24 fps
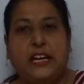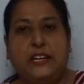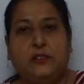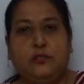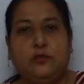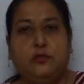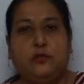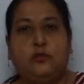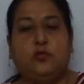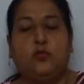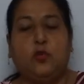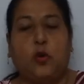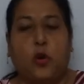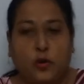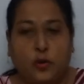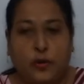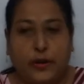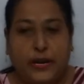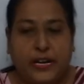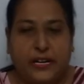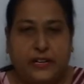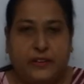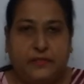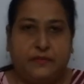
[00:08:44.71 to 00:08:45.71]
to swallow
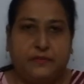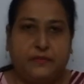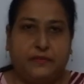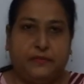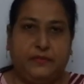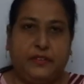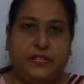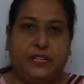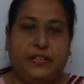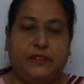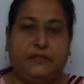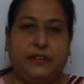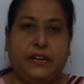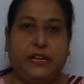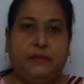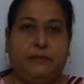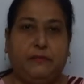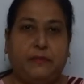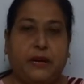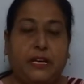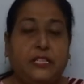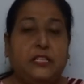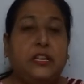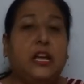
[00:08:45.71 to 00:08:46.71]
it with a very
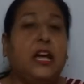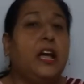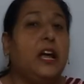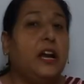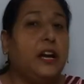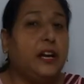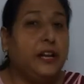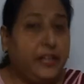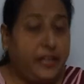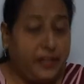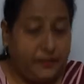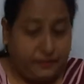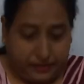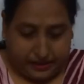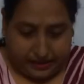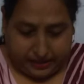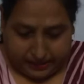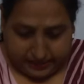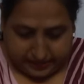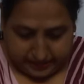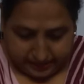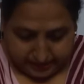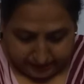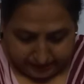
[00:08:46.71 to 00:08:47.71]
much
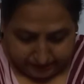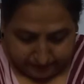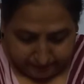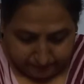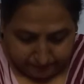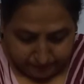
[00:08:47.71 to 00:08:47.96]
difficulty.